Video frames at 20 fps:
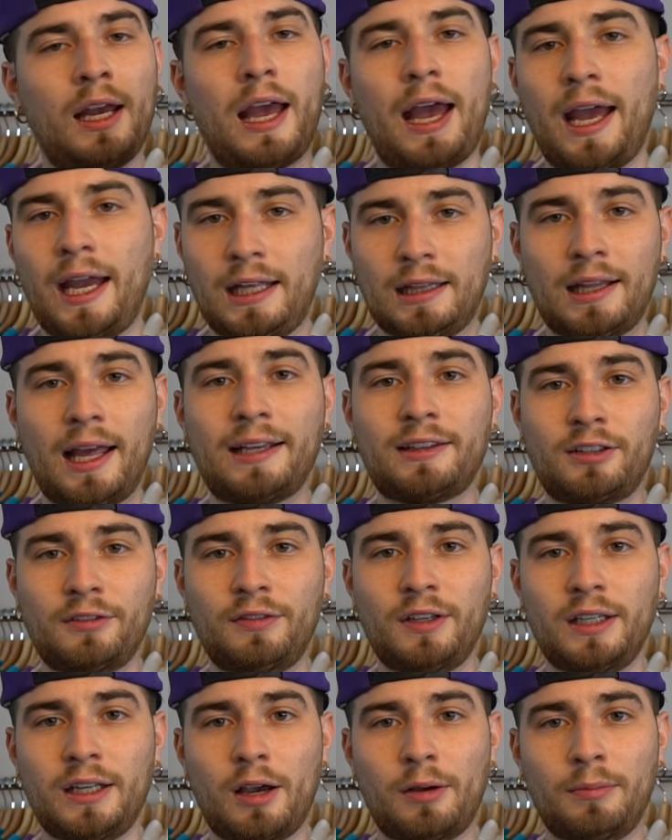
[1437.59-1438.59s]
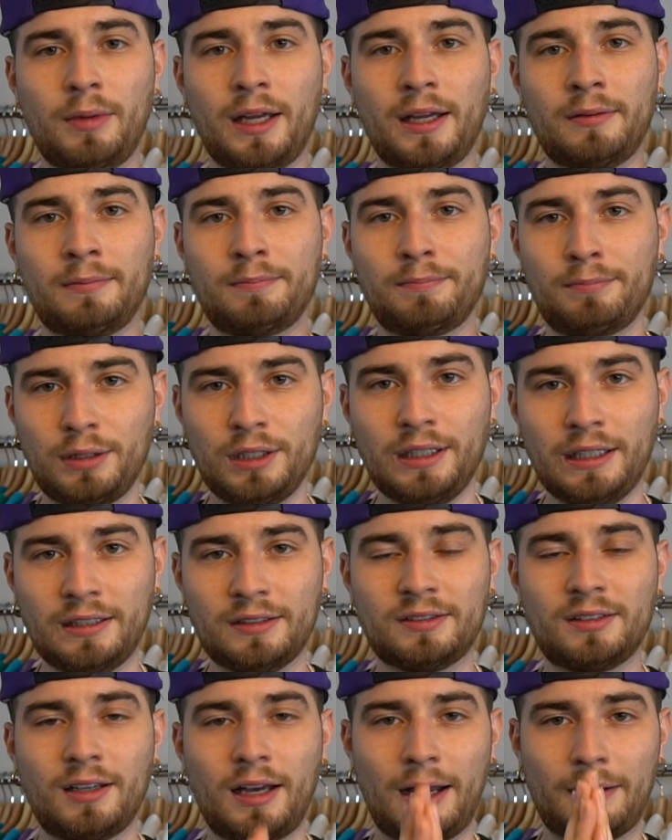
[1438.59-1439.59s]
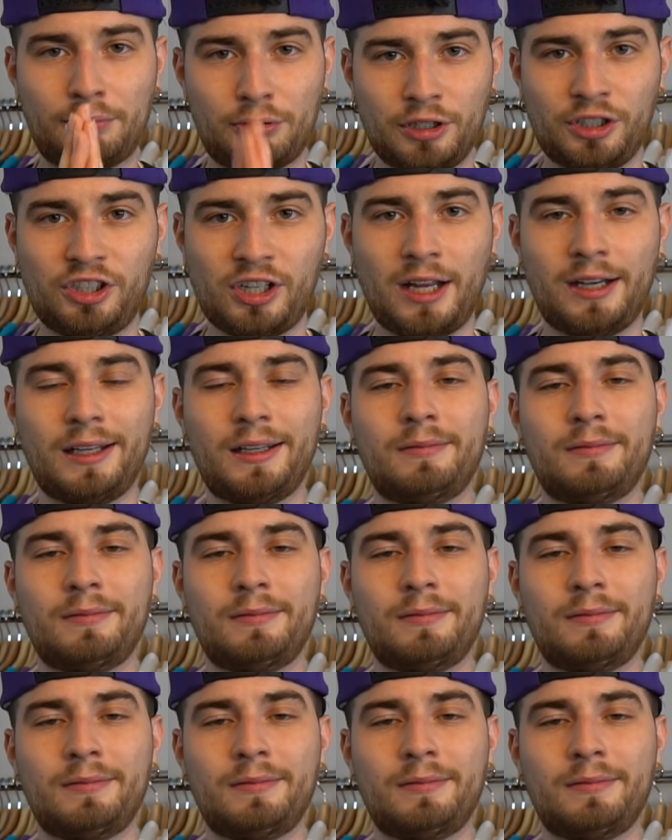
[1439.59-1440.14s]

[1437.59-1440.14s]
Hey, like the video, man. Please. I appreciate